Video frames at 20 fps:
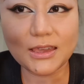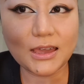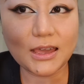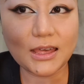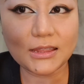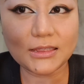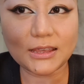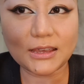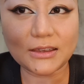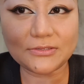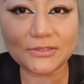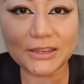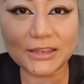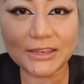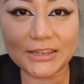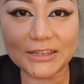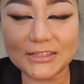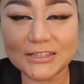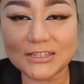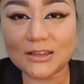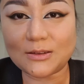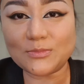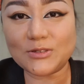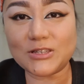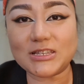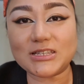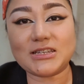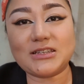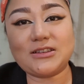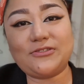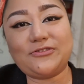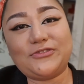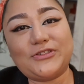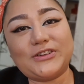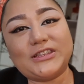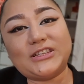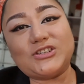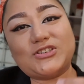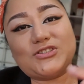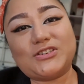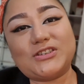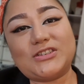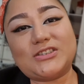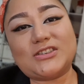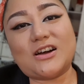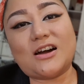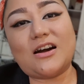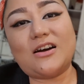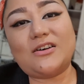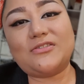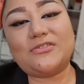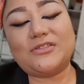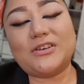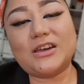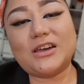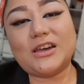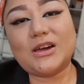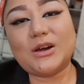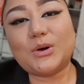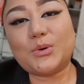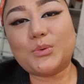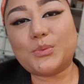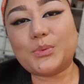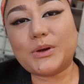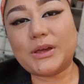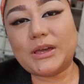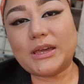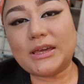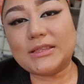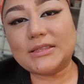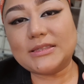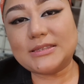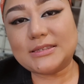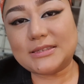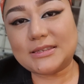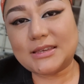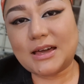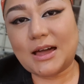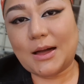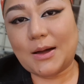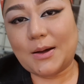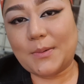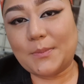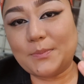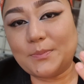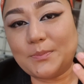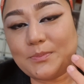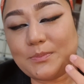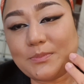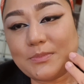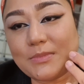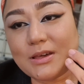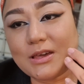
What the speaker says: I love it. So I'm just gonna finish this off with some